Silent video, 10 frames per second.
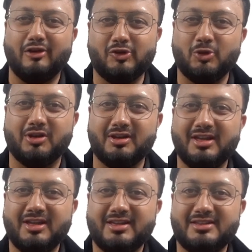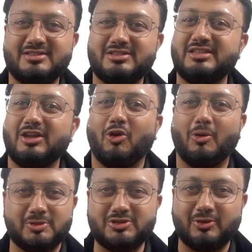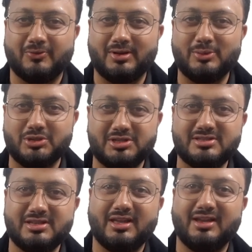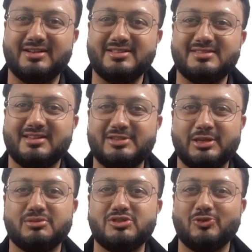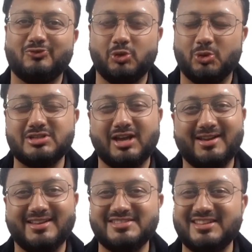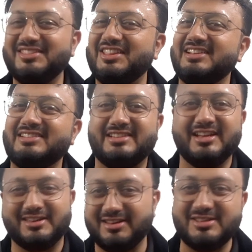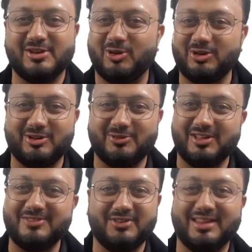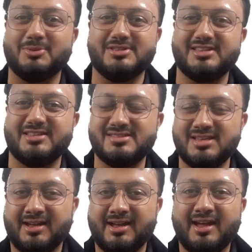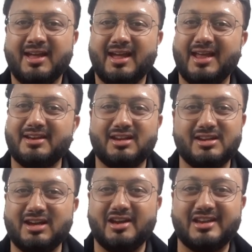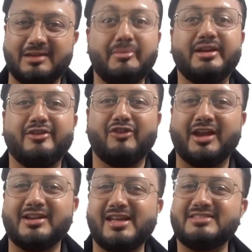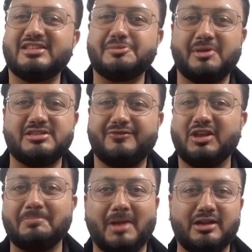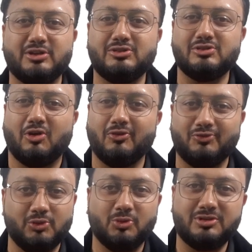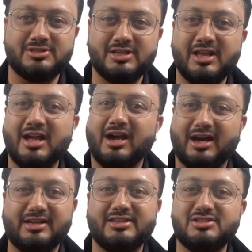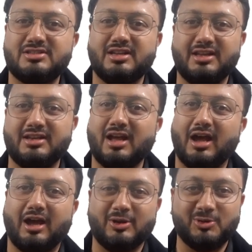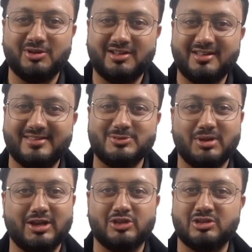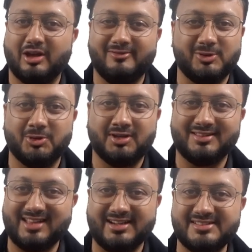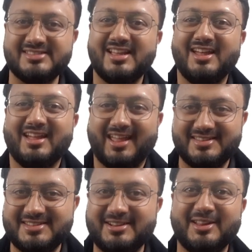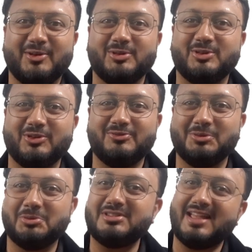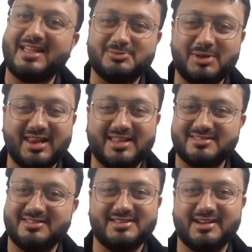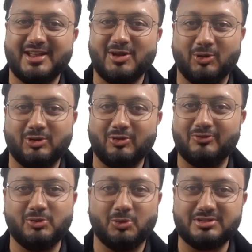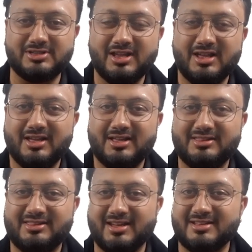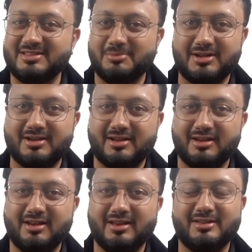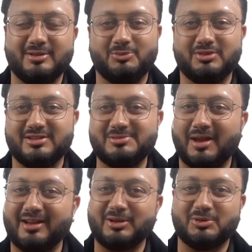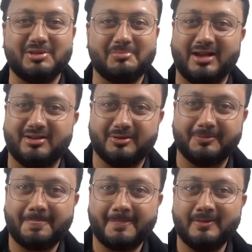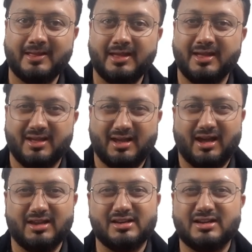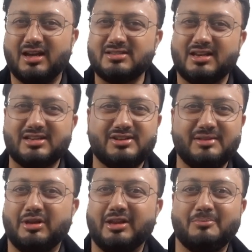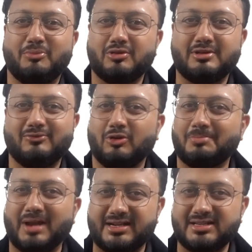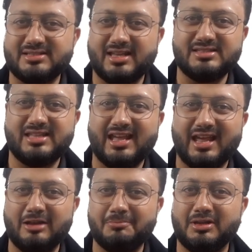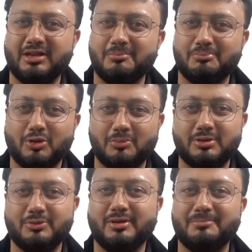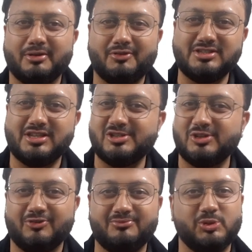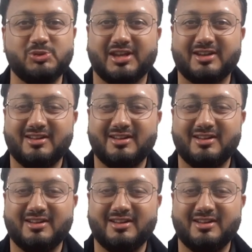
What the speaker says: Avaroha is the opposite of it, which is it is a sequence of notes arranged in the decreasing order of their frequency. An alankar can be defined as a specific pattern of notes arranged in Aaroha as well as Avaroha, that is, ascending order of notes as well as descending order of notes. They are symmetrical with respect to the pattern. Alankars are extremely important for practice as they help in impromptu improvisation of music.